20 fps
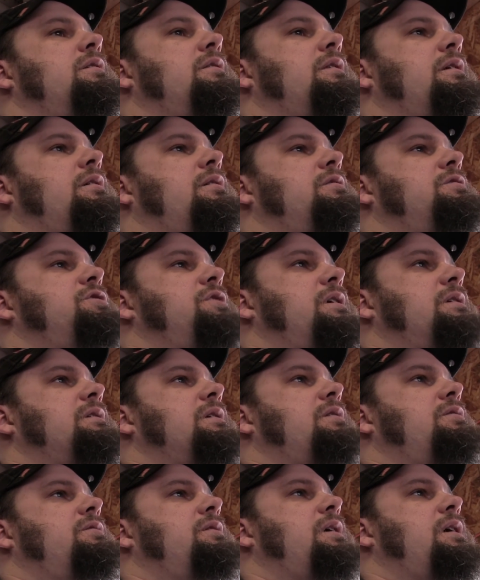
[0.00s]
they all checked
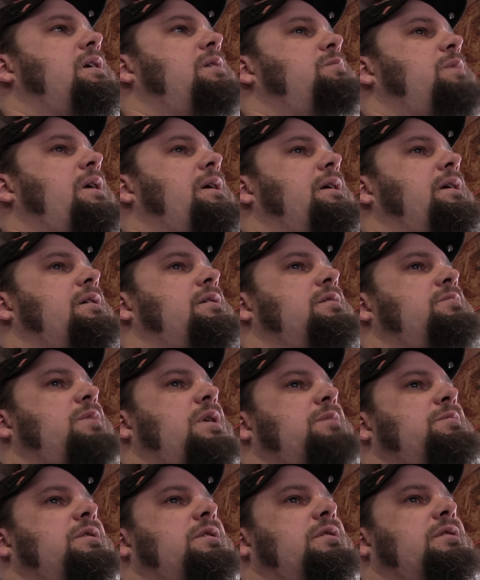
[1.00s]
out okay on my end. It
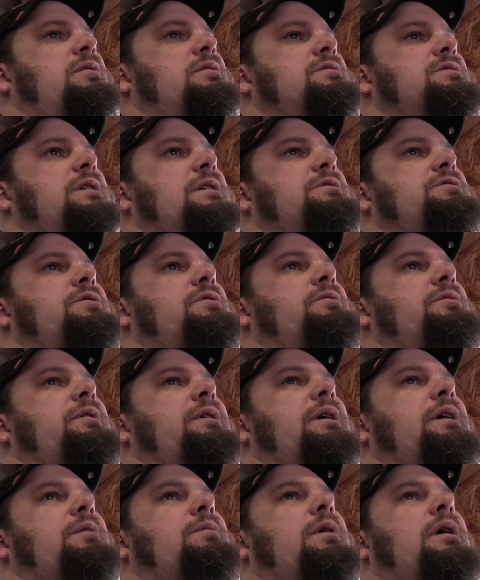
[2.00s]
might be a little sensor
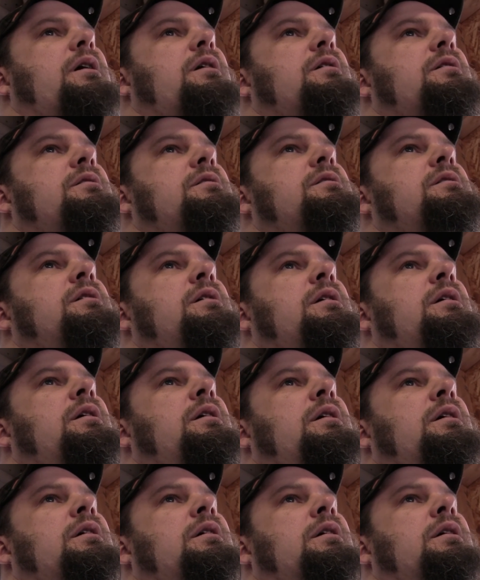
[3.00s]
going haywire.
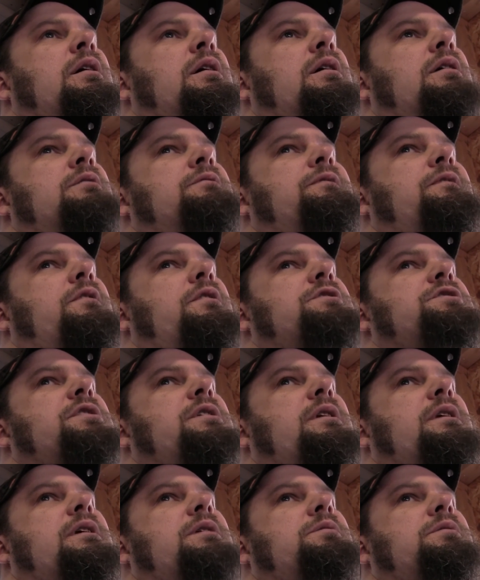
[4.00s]

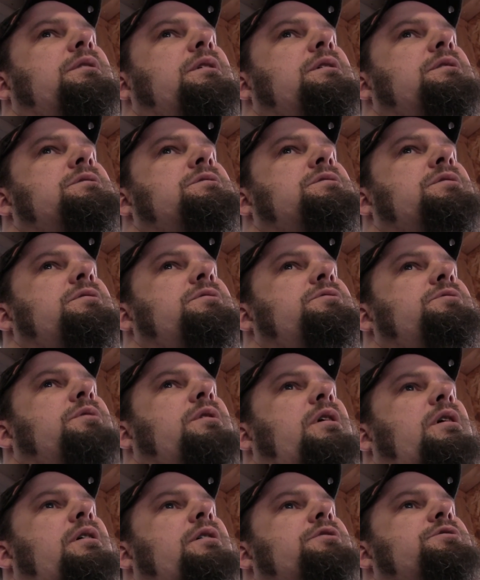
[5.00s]
Unfortunately, with these new
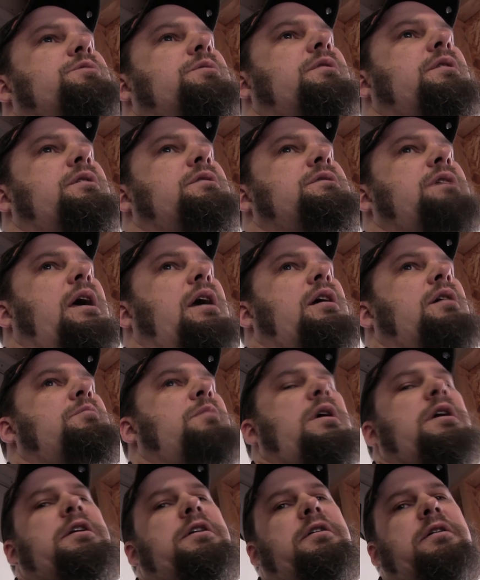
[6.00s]
cars with their tire
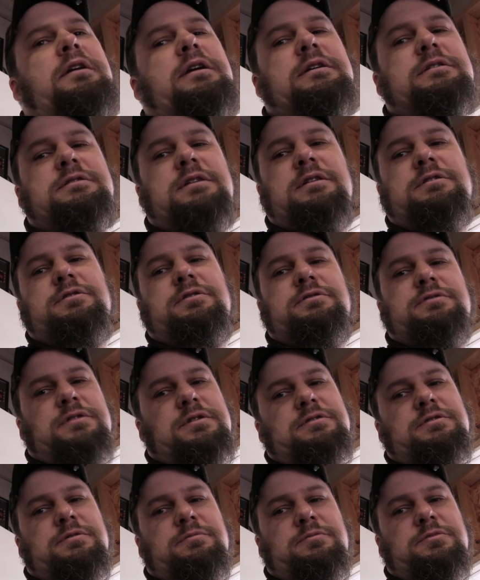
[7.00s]
monitoring sensor
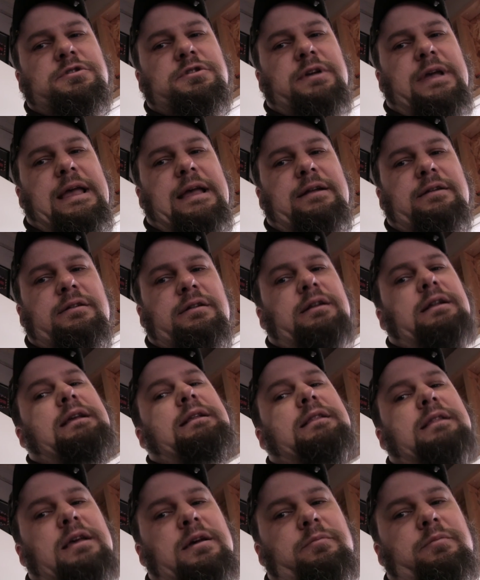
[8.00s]
systems, you can't
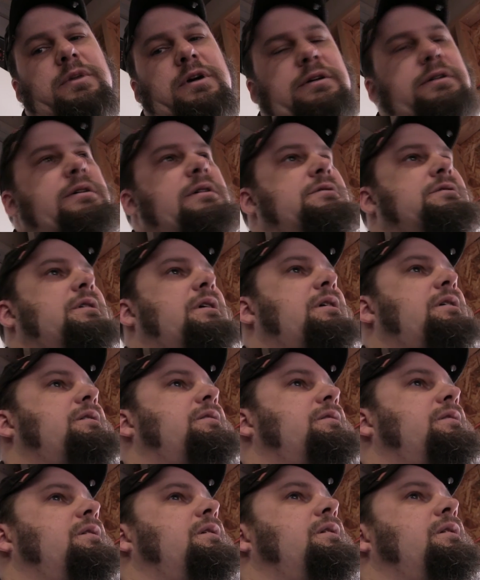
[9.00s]
delete them. It's a
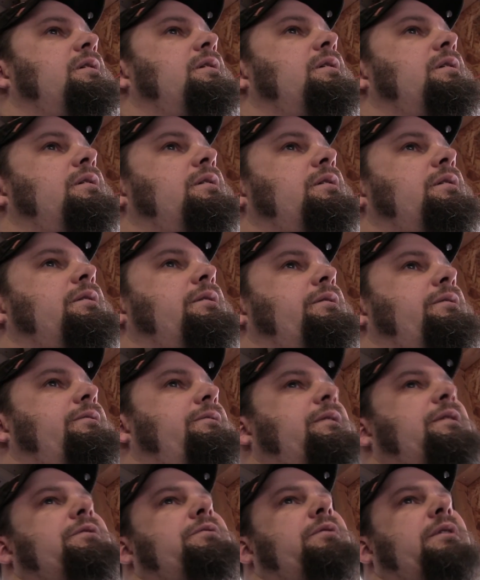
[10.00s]

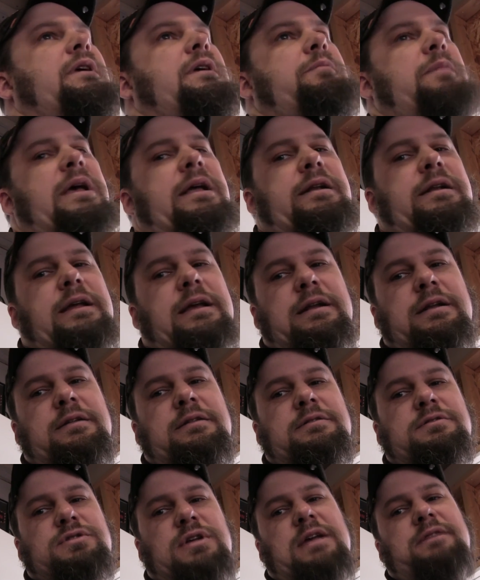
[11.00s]
federally
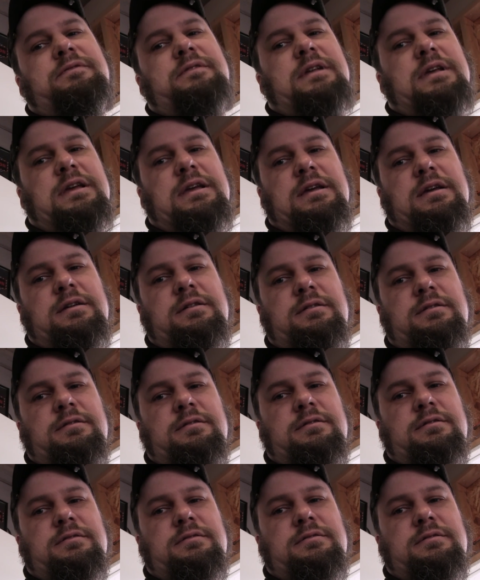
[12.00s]
mandated safety
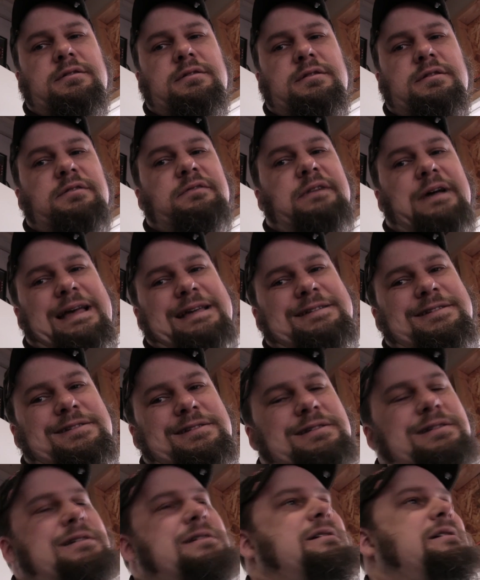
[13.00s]

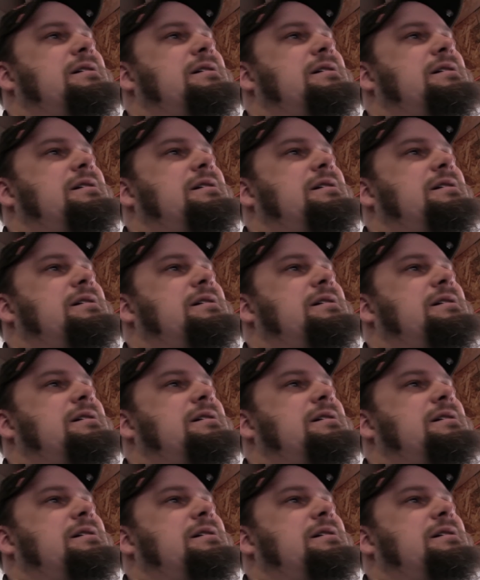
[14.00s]
device,